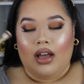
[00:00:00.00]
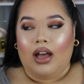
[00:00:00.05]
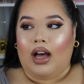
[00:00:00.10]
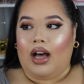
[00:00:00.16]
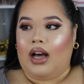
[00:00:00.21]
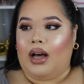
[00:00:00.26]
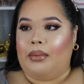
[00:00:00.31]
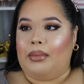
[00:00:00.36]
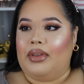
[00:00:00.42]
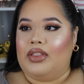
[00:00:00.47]

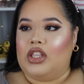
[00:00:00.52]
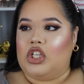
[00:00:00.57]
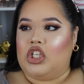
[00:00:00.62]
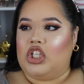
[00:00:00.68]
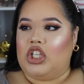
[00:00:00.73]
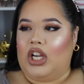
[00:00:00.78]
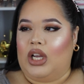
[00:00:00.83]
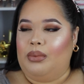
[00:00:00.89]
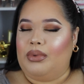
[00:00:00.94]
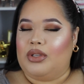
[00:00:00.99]
And the
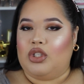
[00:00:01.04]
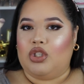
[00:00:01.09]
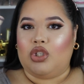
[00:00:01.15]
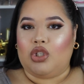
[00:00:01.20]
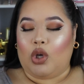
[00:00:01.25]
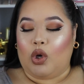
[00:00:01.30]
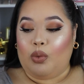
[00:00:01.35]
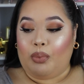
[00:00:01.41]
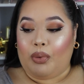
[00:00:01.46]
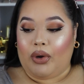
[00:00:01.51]
shape is
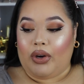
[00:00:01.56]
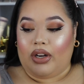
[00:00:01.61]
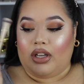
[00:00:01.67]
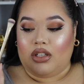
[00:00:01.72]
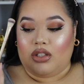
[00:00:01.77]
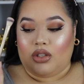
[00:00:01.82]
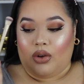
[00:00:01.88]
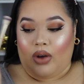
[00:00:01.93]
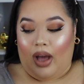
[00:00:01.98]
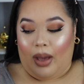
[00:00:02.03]
so pretty,
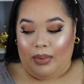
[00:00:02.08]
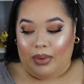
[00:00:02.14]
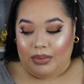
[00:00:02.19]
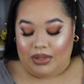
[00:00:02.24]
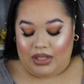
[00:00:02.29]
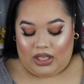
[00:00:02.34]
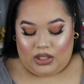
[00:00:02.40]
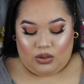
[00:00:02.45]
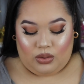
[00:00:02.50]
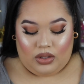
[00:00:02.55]
so I'm
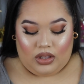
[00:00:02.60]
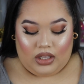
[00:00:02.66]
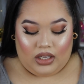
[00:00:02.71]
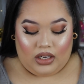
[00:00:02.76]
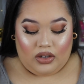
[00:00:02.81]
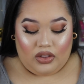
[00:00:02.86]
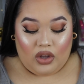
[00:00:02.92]
obsessed with it.